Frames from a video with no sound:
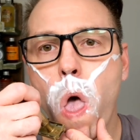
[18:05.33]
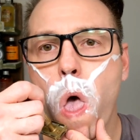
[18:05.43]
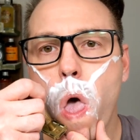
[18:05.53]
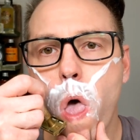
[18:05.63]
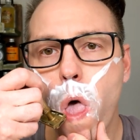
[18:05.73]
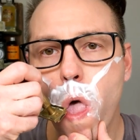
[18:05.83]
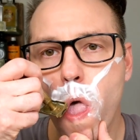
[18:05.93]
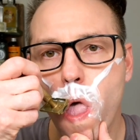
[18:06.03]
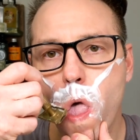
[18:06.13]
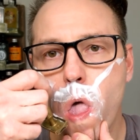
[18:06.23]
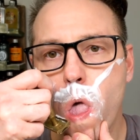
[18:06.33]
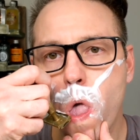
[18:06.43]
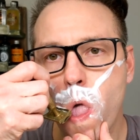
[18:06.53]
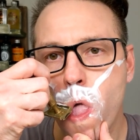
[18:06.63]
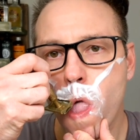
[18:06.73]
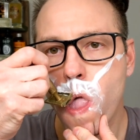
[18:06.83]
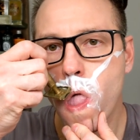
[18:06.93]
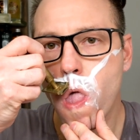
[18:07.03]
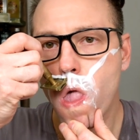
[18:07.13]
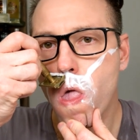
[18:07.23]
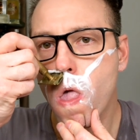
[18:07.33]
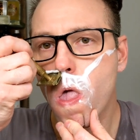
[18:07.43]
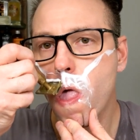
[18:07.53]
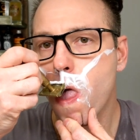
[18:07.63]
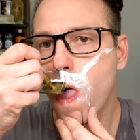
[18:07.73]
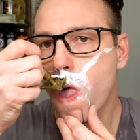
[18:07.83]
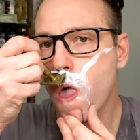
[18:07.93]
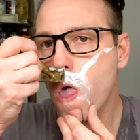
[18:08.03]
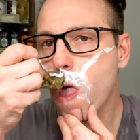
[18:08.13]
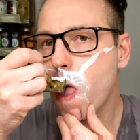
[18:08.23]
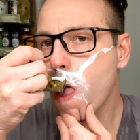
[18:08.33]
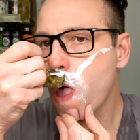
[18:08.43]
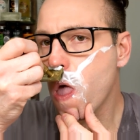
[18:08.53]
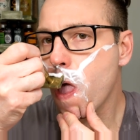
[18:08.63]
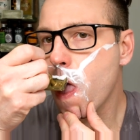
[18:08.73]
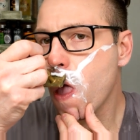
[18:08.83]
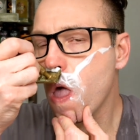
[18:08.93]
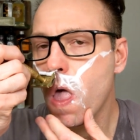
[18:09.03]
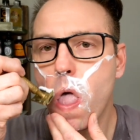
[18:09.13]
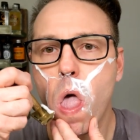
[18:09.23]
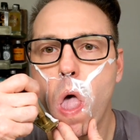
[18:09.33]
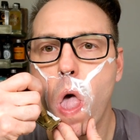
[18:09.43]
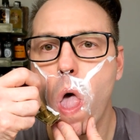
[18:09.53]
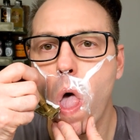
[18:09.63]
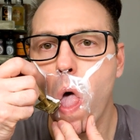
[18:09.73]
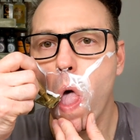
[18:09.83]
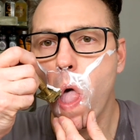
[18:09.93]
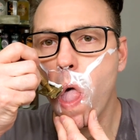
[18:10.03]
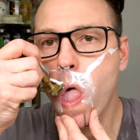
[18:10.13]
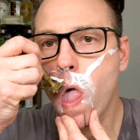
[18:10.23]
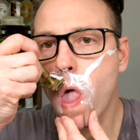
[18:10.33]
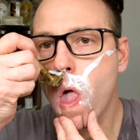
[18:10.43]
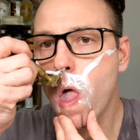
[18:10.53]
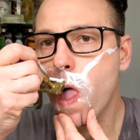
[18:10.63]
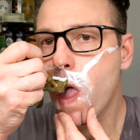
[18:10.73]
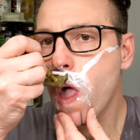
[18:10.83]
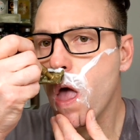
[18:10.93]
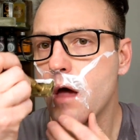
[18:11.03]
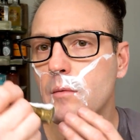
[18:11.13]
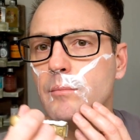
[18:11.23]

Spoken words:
(no one is talking)